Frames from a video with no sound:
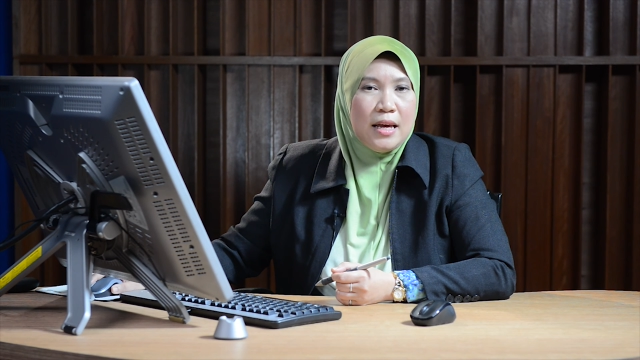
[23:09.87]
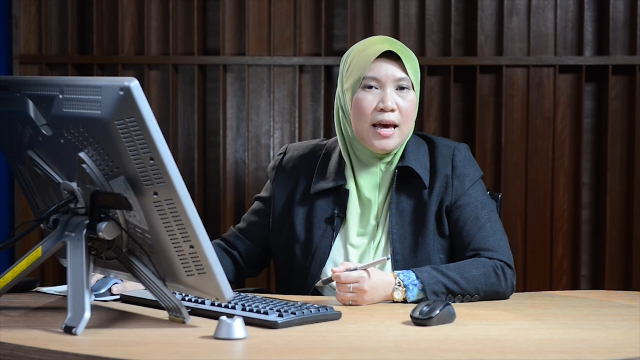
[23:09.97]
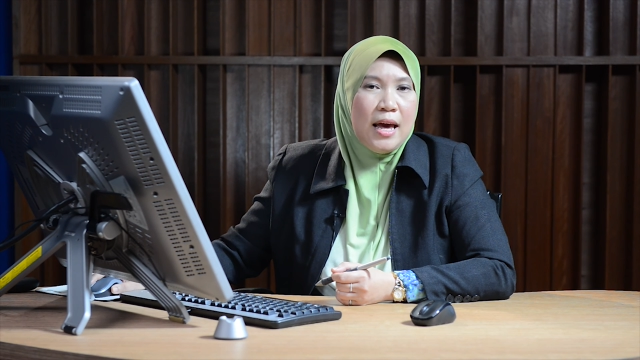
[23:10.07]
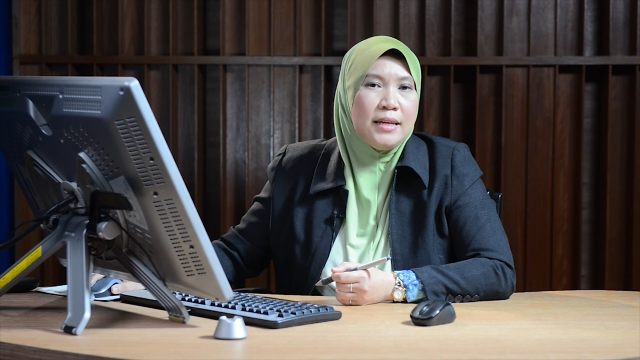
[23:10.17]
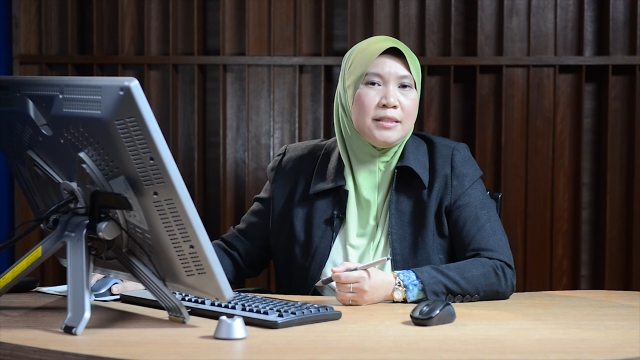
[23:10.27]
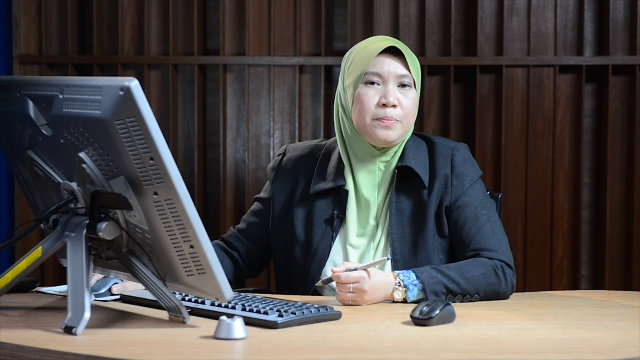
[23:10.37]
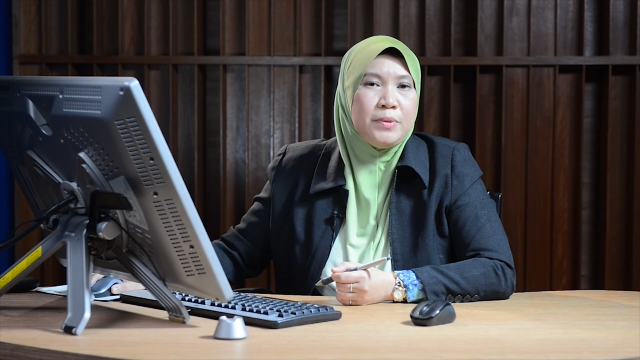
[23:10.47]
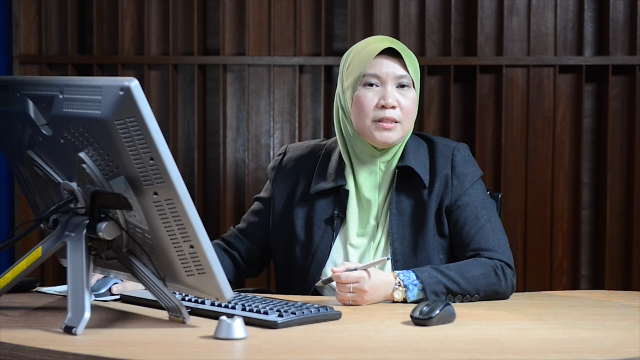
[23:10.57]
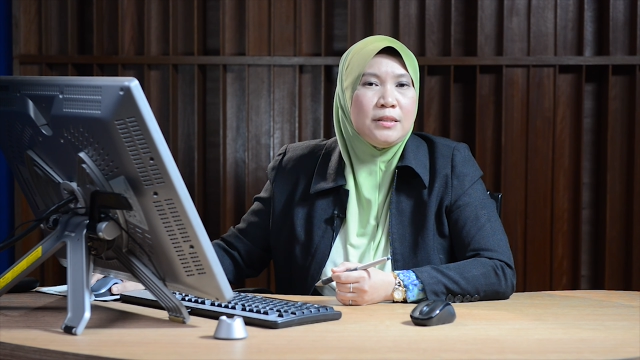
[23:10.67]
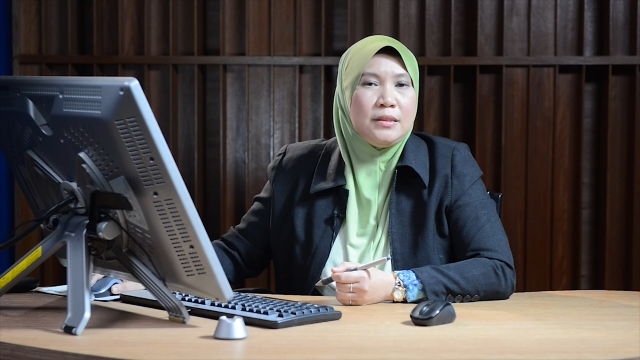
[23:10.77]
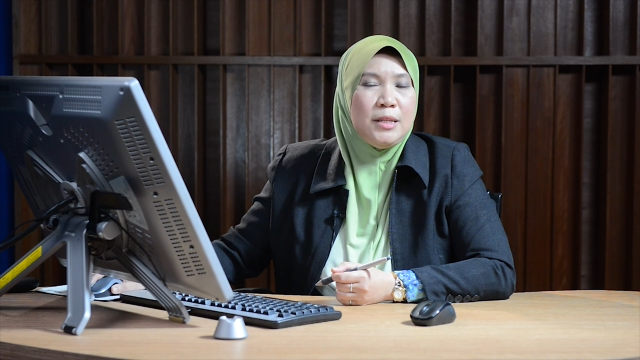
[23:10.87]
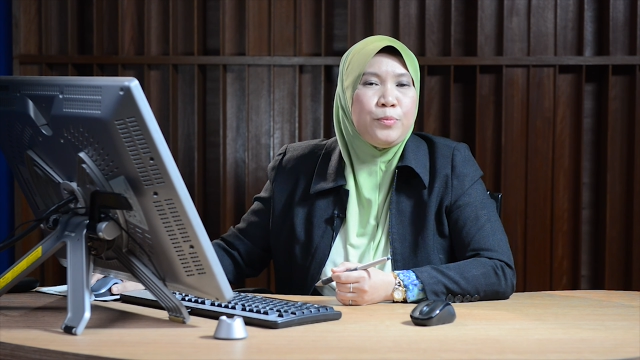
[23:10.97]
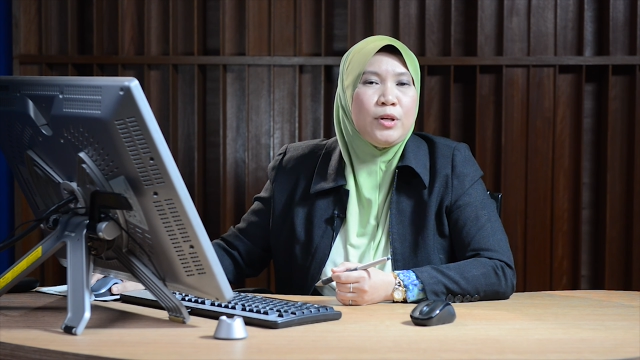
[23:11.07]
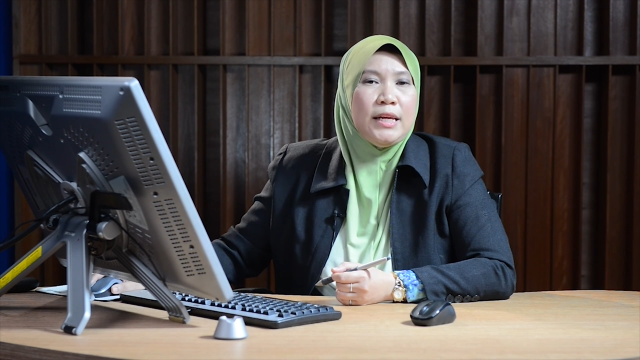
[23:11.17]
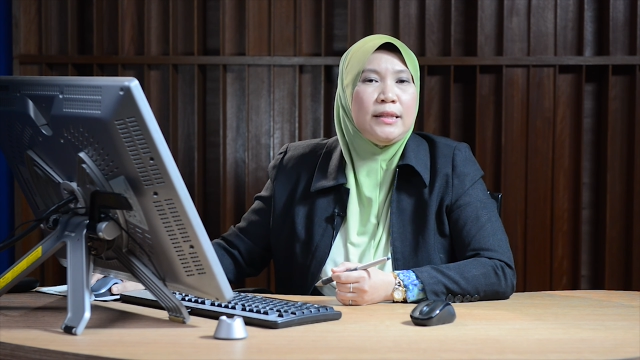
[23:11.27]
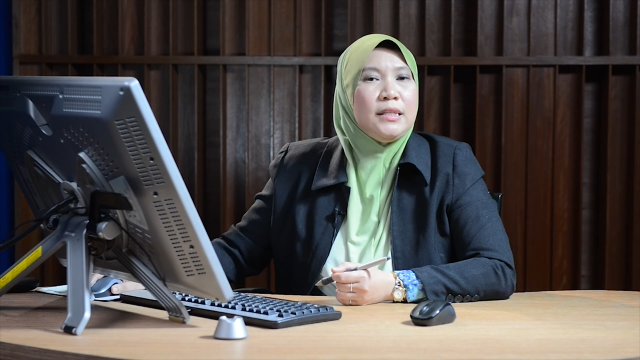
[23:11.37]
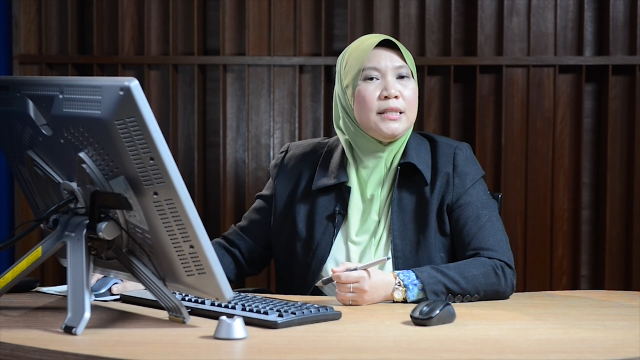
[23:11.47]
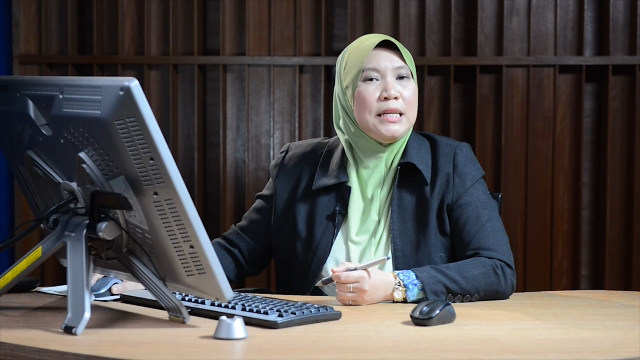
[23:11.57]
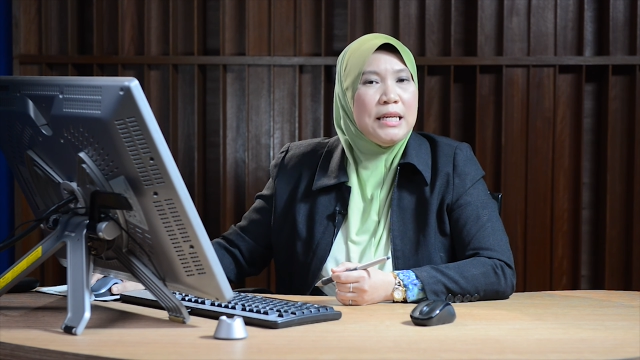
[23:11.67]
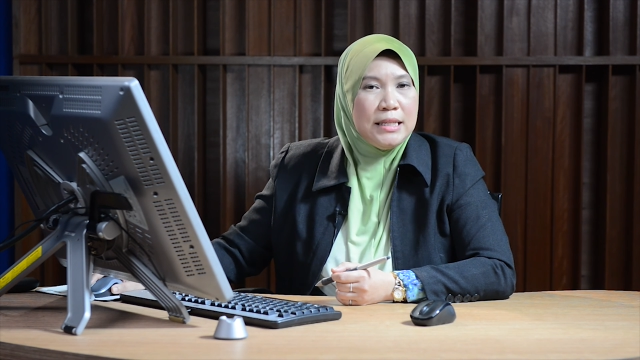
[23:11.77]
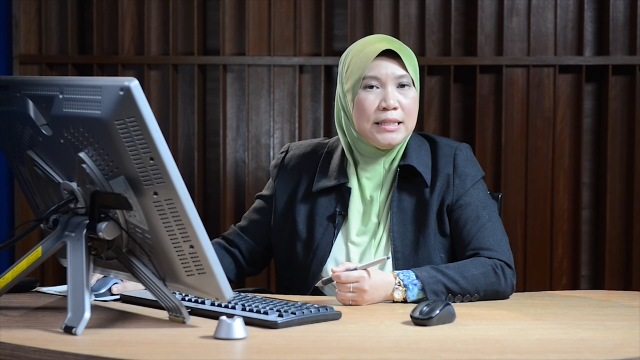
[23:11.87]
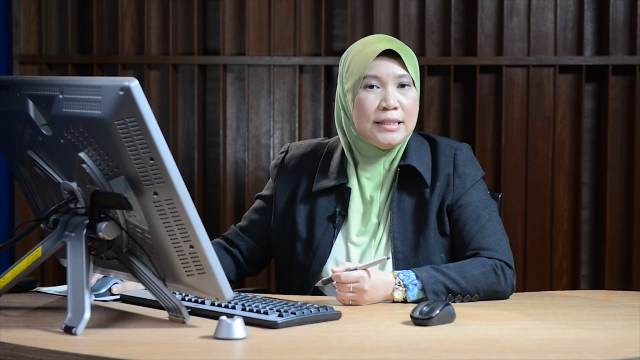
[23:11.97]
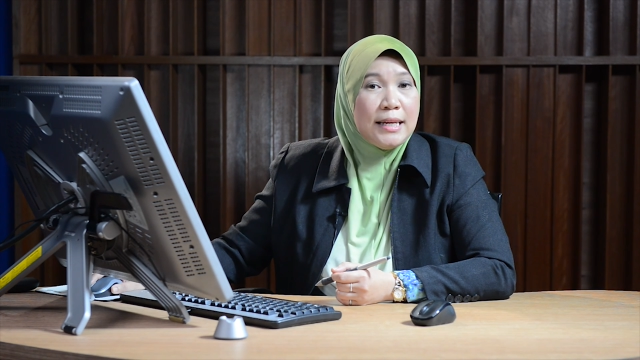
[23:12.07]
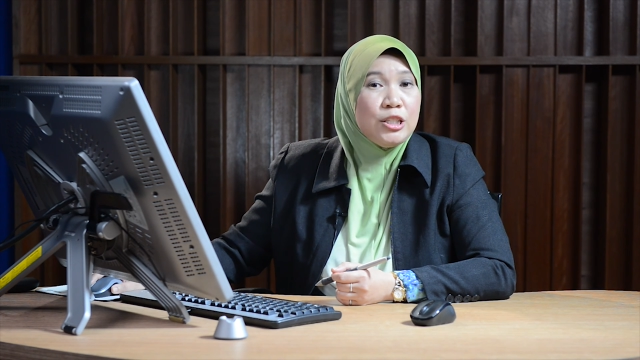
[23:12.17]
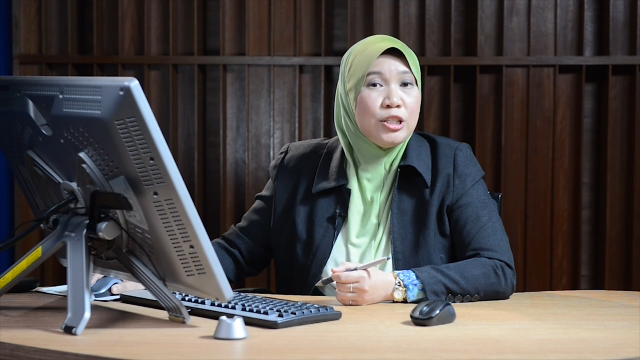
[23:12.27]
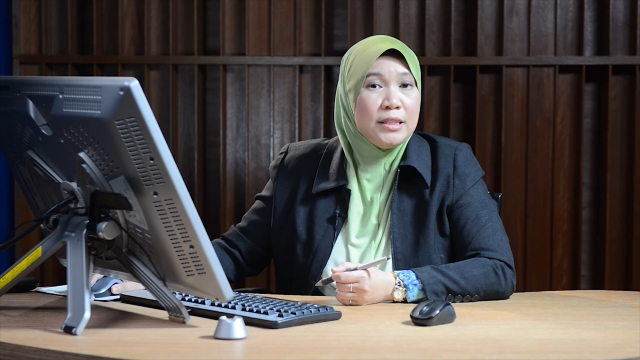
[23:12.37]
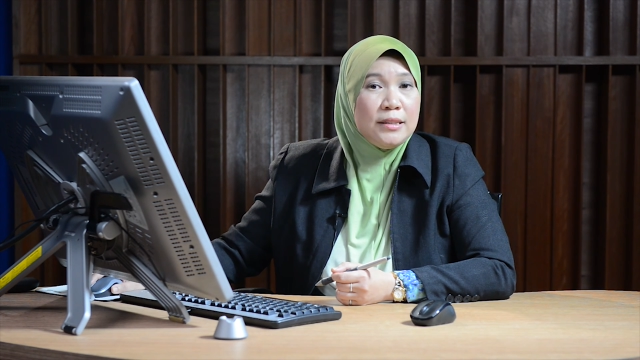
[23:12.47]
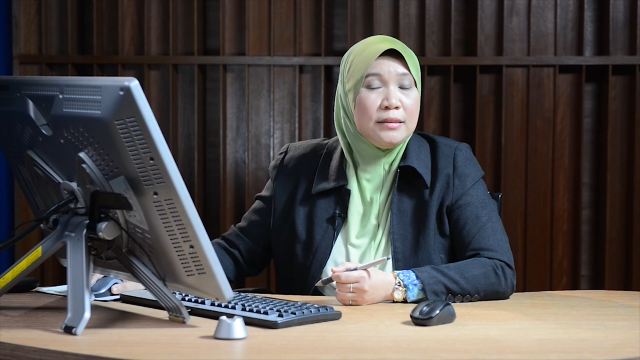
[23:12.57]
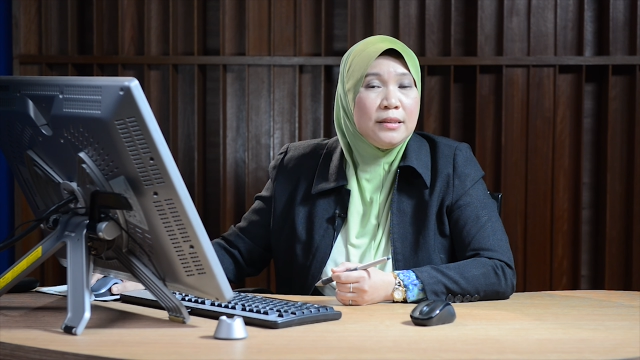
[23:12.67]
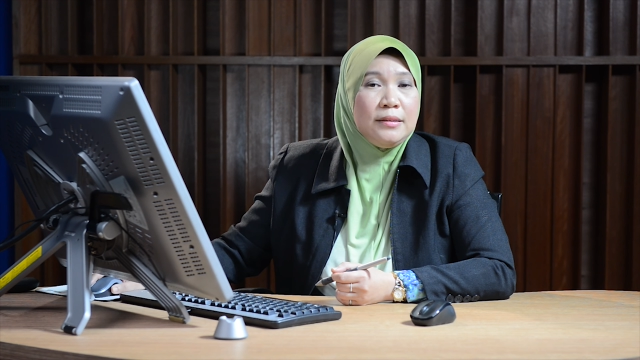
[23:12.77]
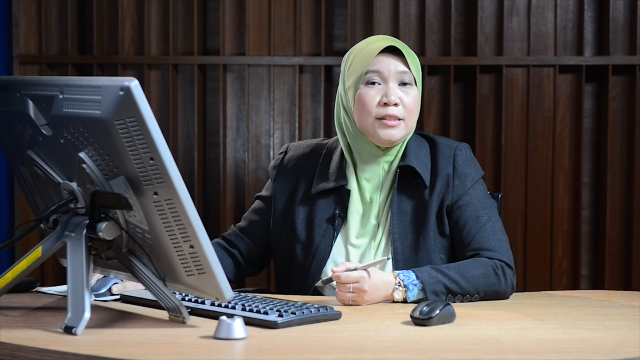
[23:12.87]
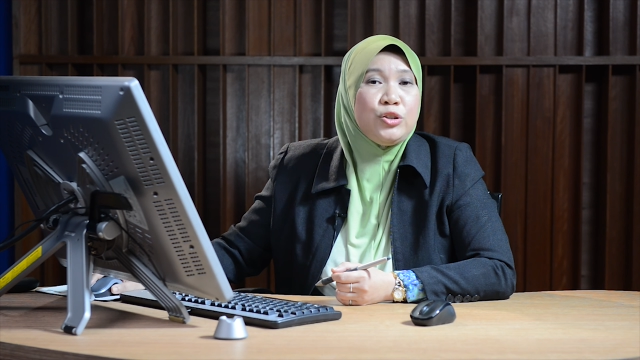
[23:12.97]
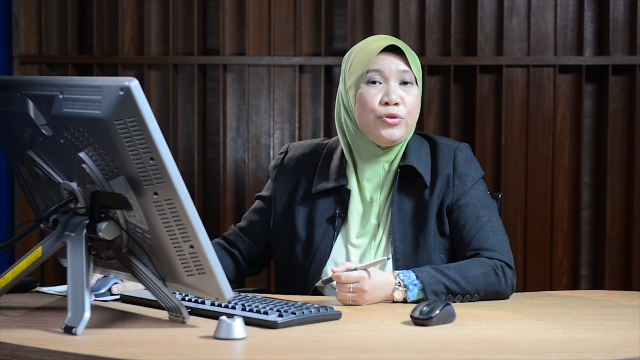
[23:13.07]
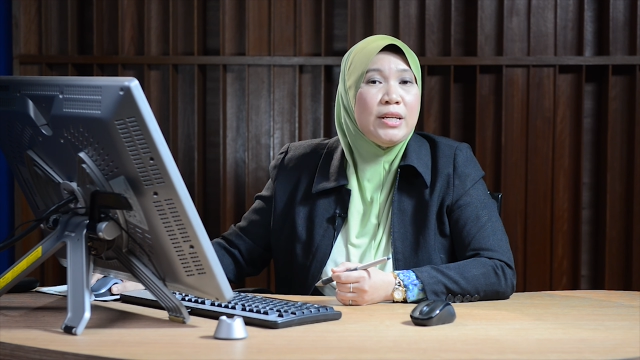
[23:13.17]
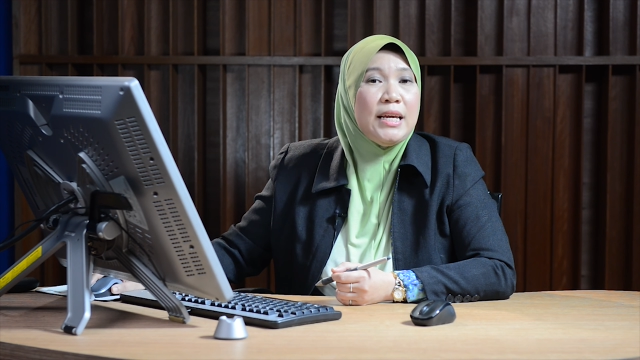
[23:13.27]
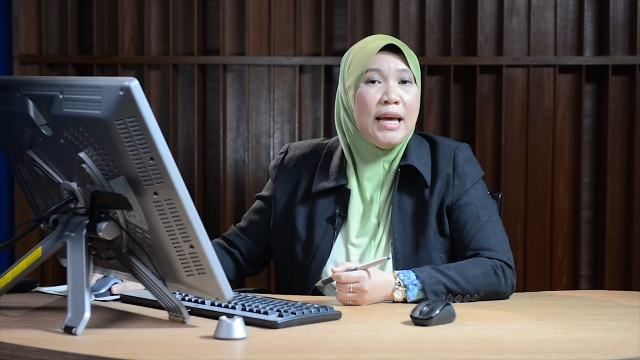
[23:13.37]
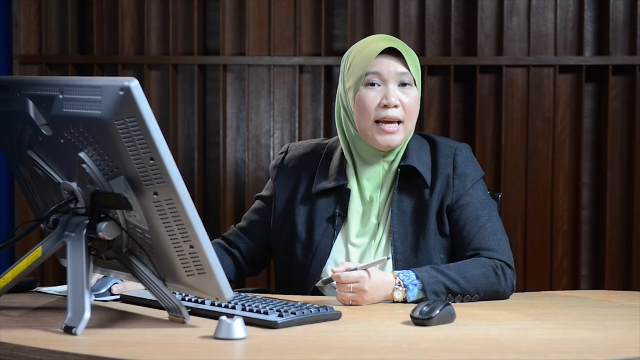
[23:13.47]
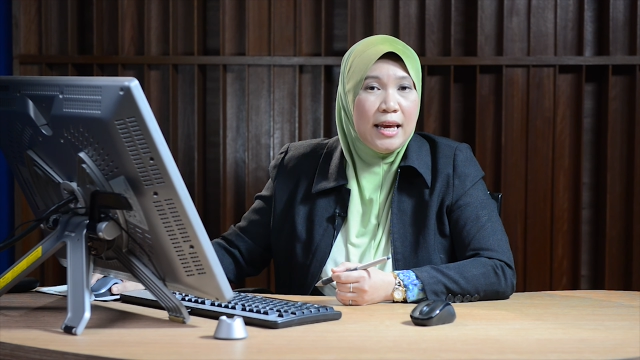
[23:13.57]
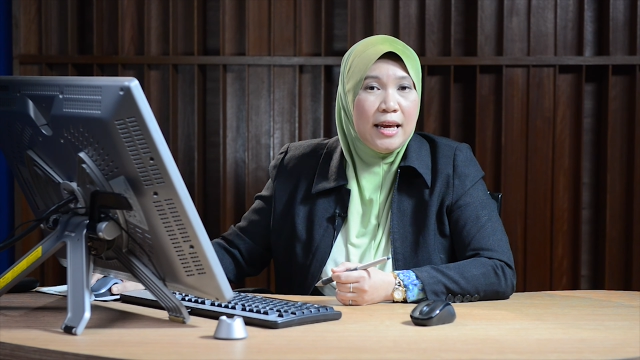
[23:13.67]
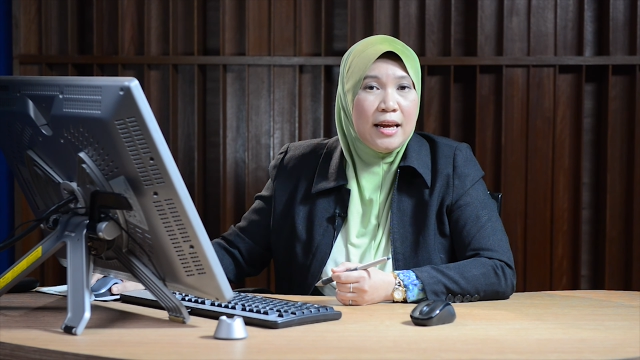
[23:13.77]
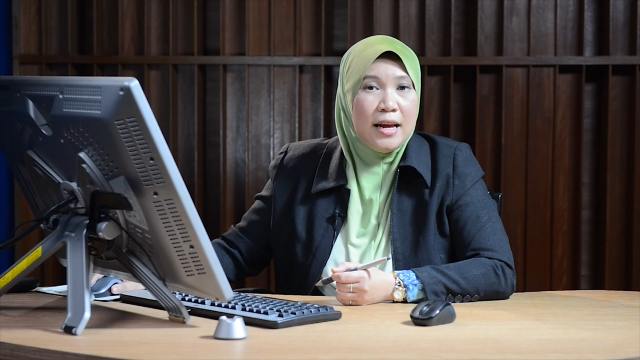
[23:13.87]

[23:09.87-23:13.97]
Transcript: as per stipulated in Section 33A